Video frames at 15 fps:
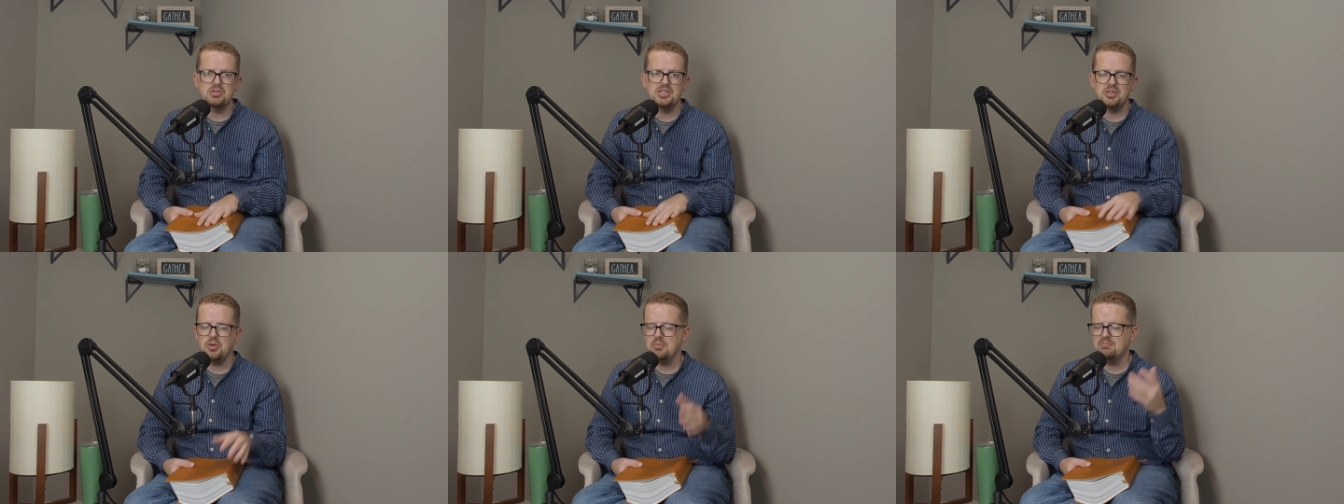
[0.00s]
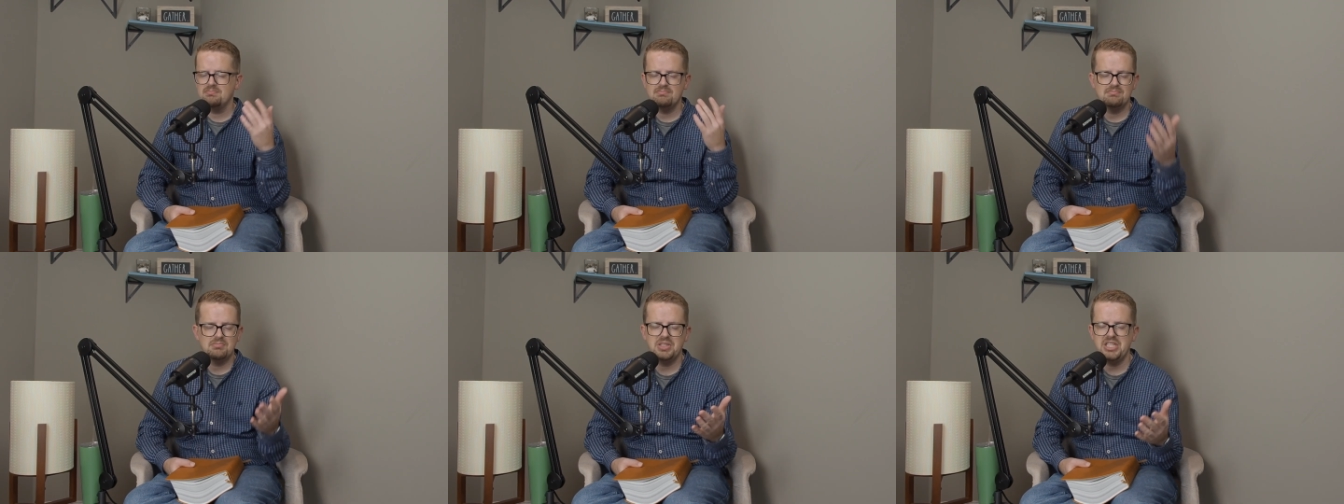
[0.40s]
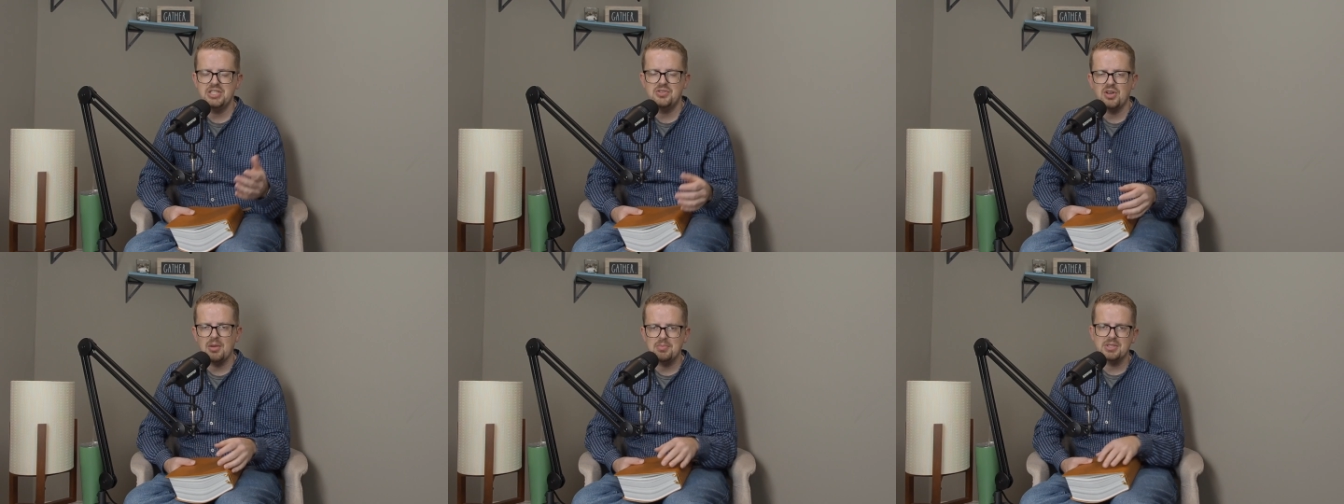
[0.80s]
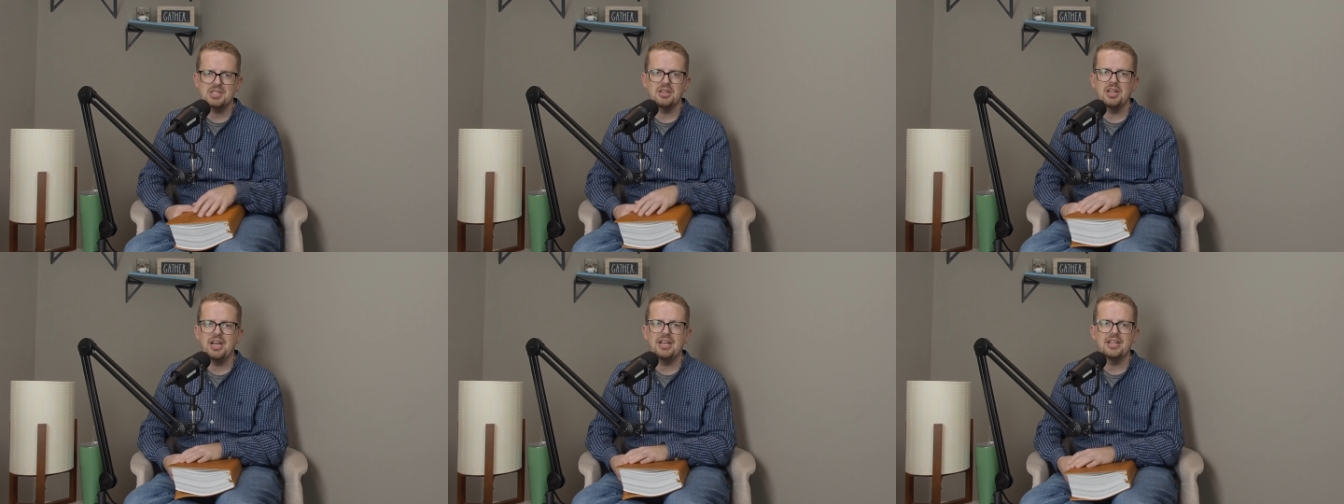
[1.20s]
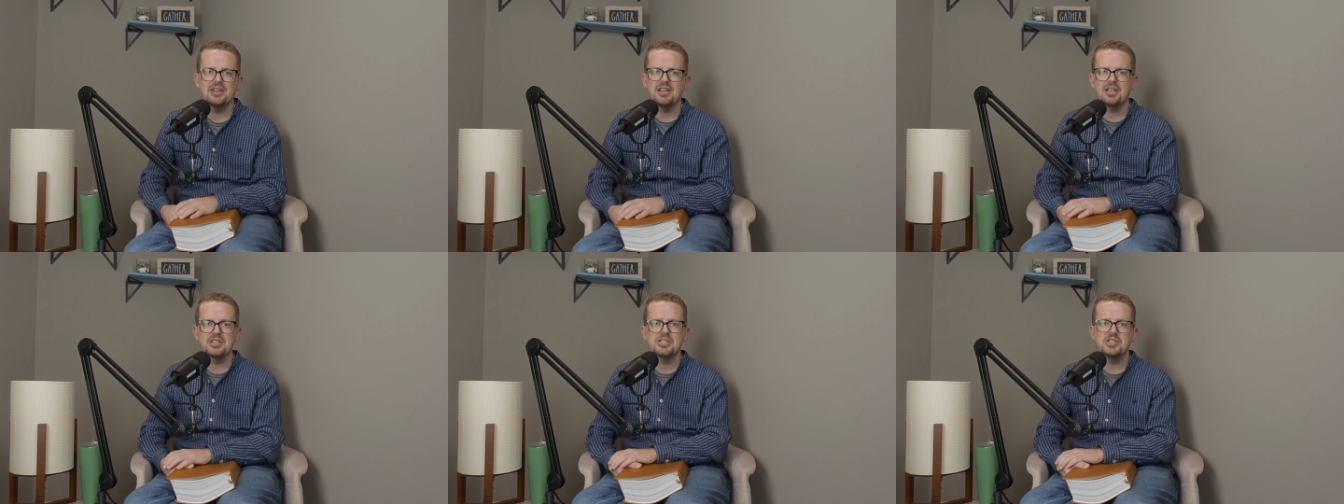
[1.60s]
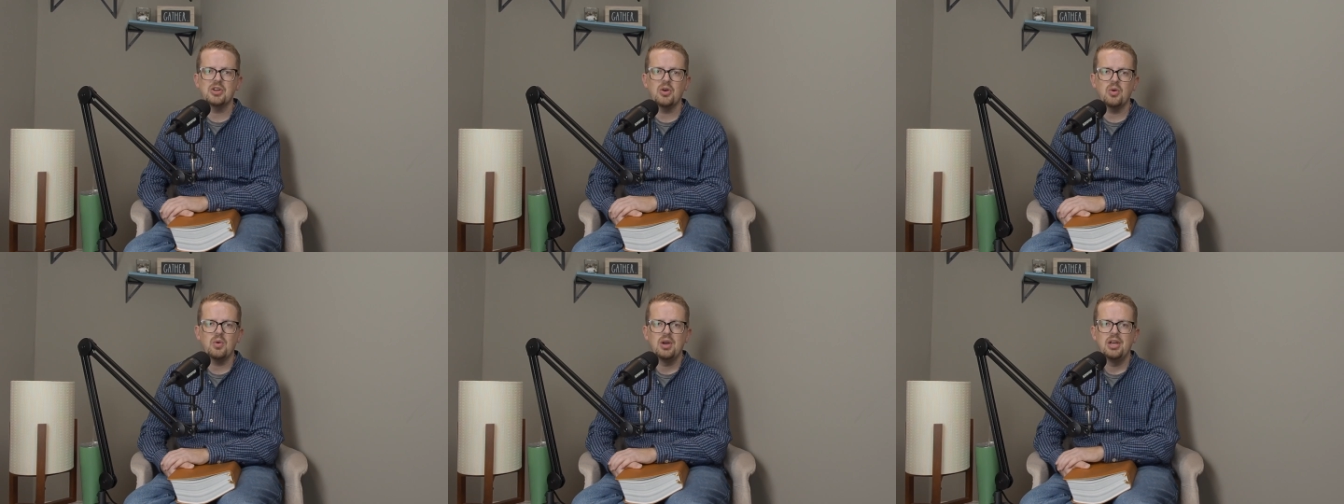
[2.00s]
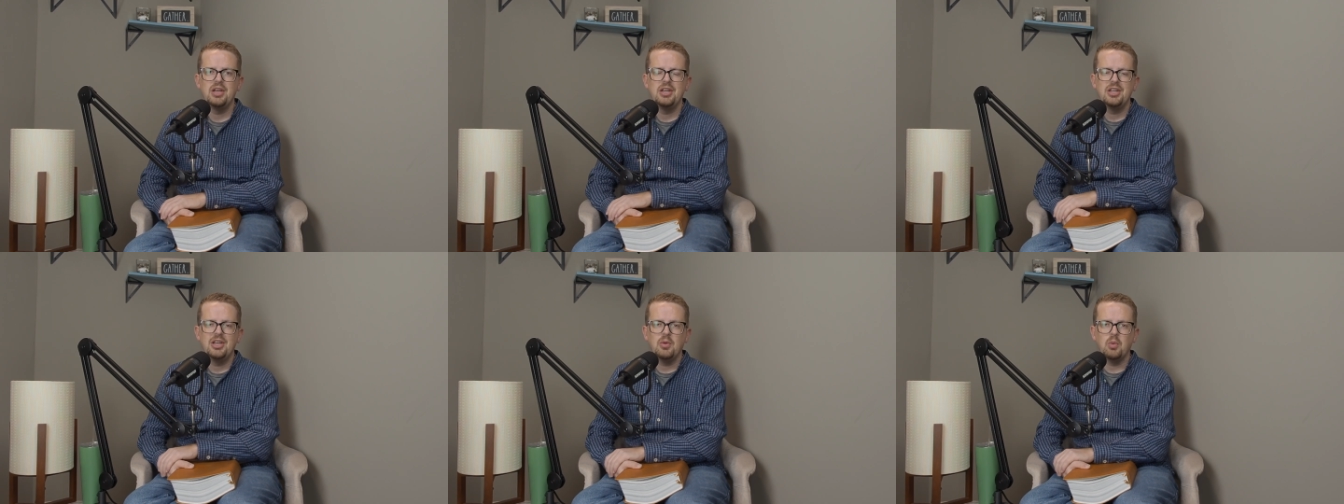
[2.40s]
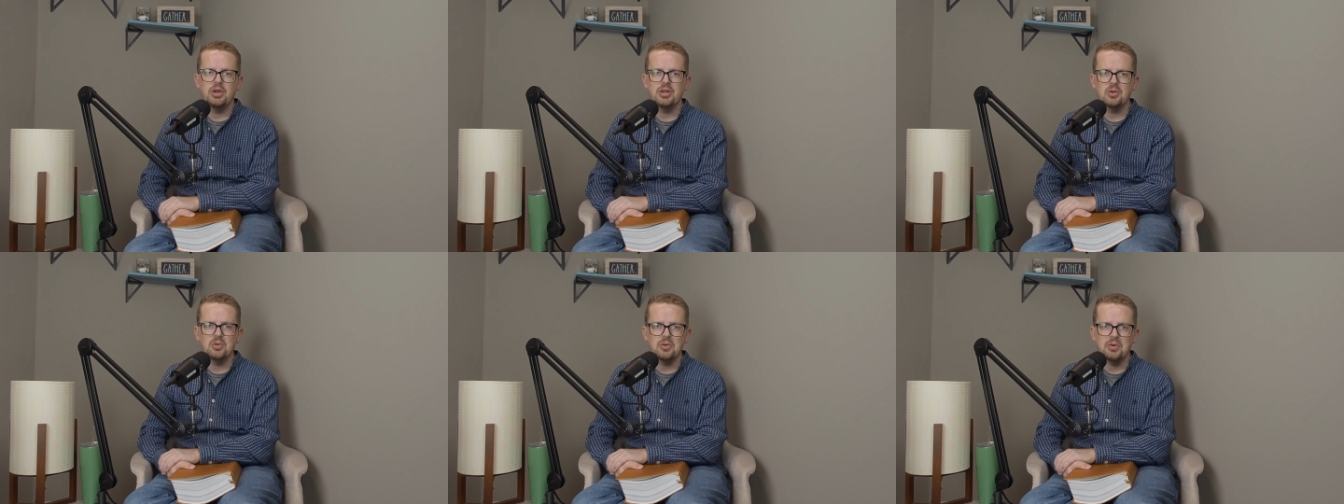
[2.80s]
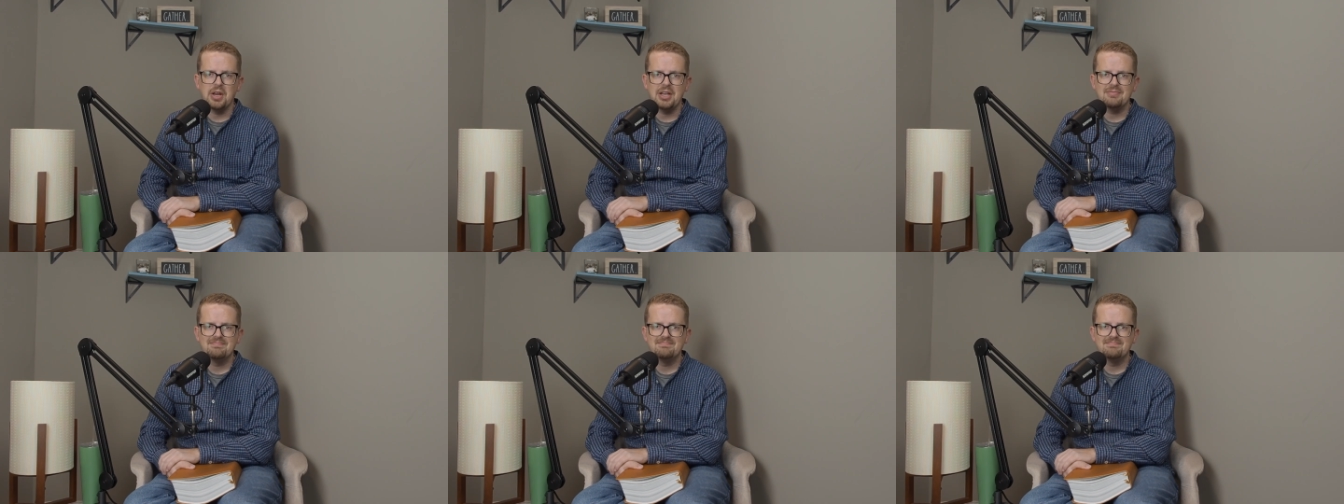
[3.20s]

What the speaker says: So please drop us a line and let us know what you're learning.